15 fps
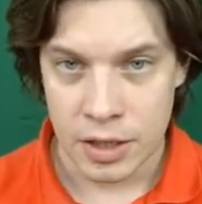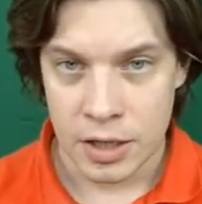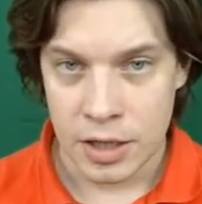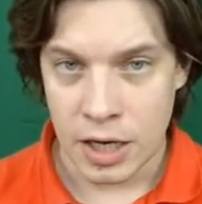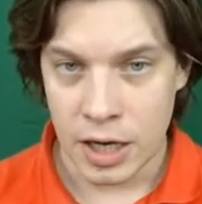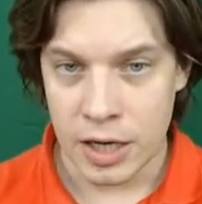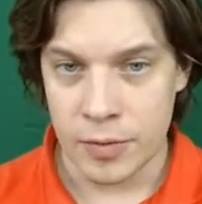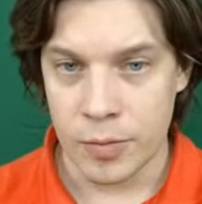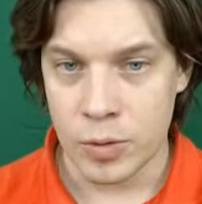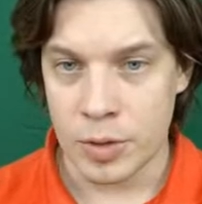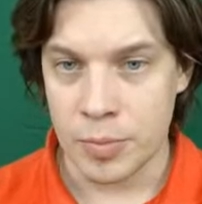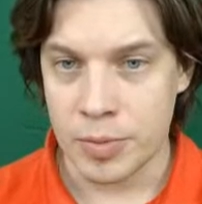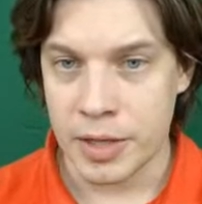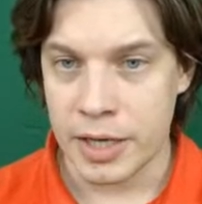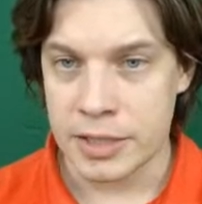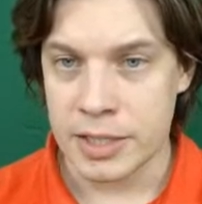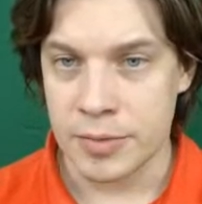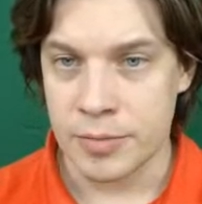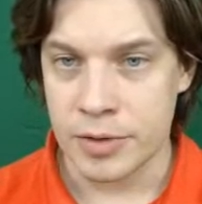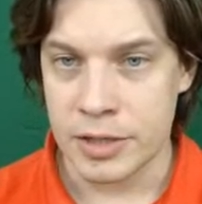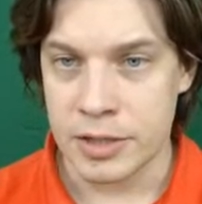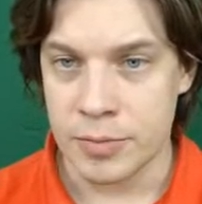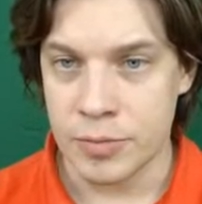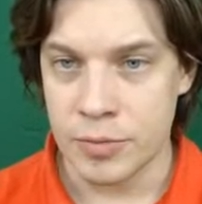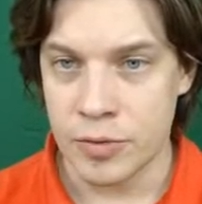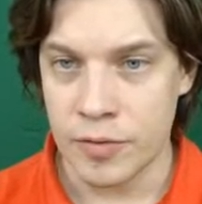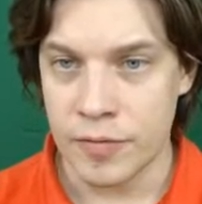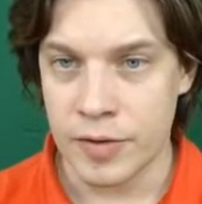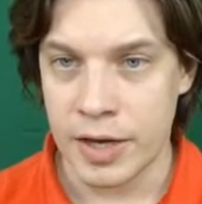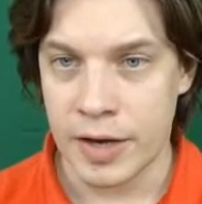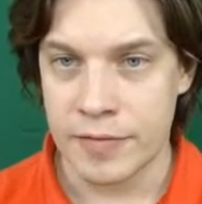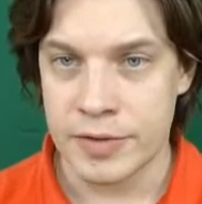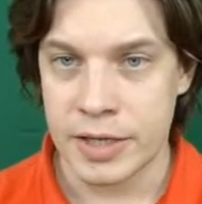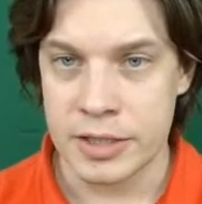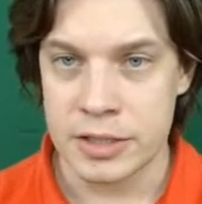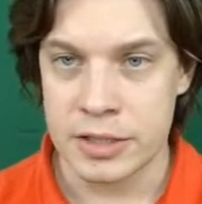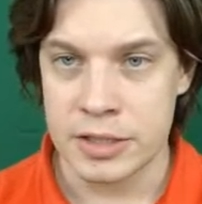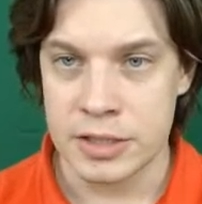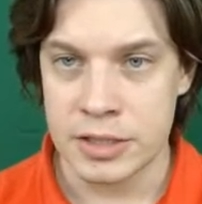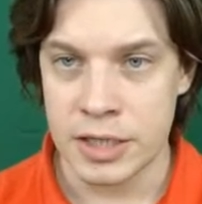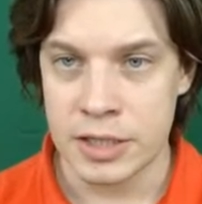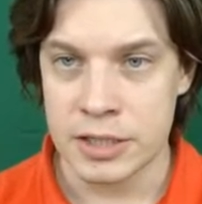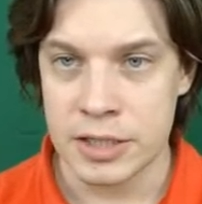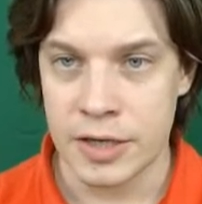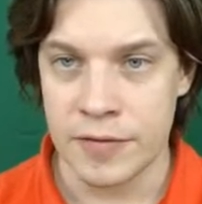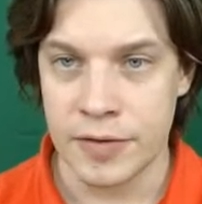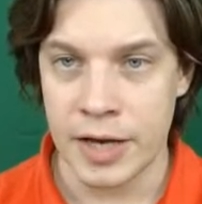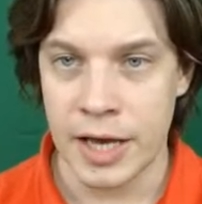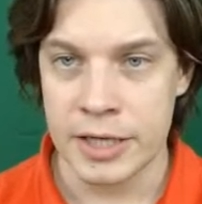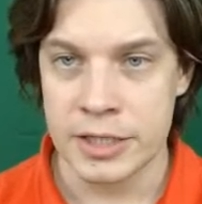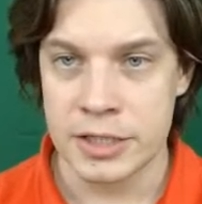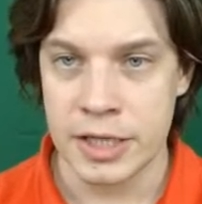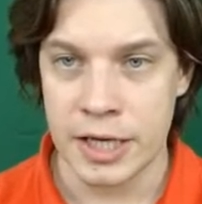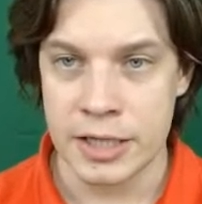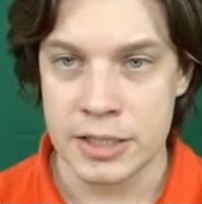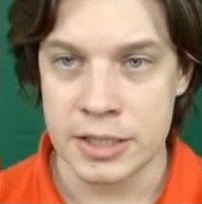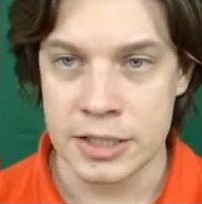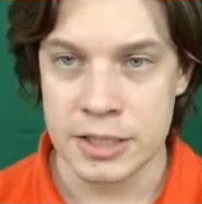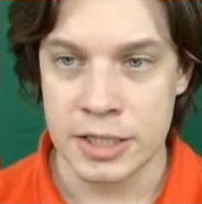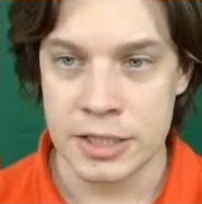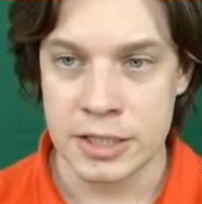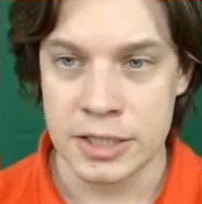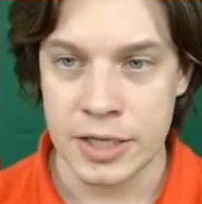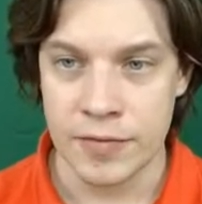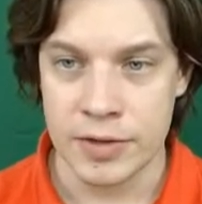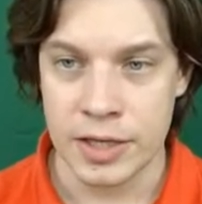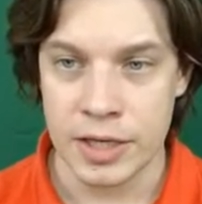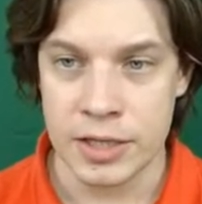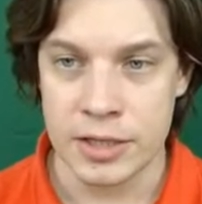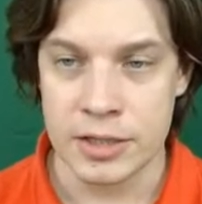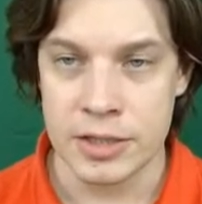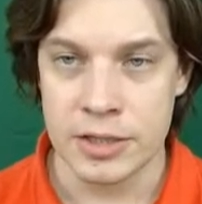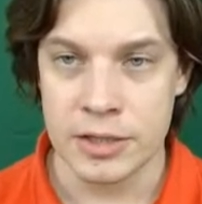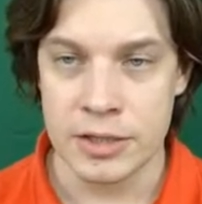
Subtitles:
I want to play some random move, f takes g6. If h takes, it's h7